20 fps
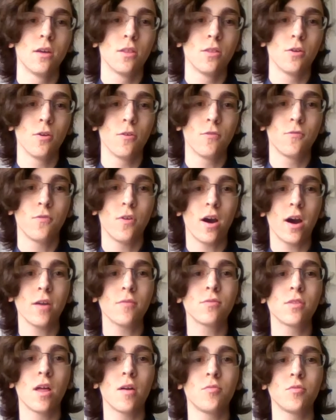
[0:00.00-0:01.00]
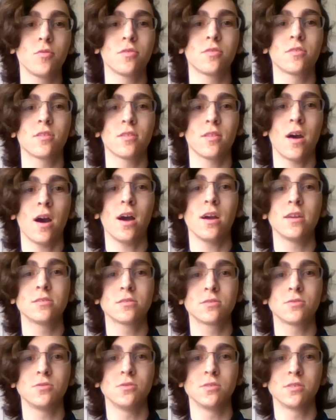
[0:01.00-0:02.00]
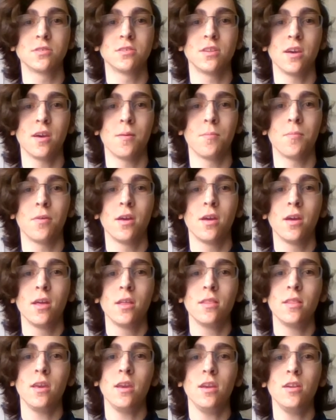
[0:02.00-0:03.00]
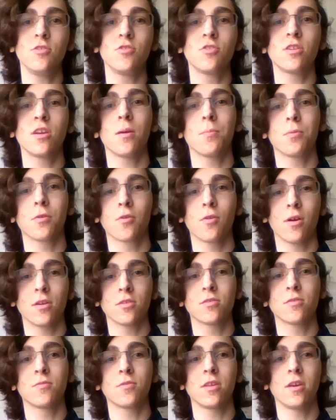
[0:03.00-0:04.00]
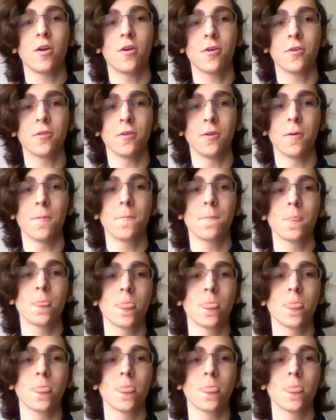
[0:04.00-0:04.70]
There are 5 levels to the high school exam. They each get progressively harder.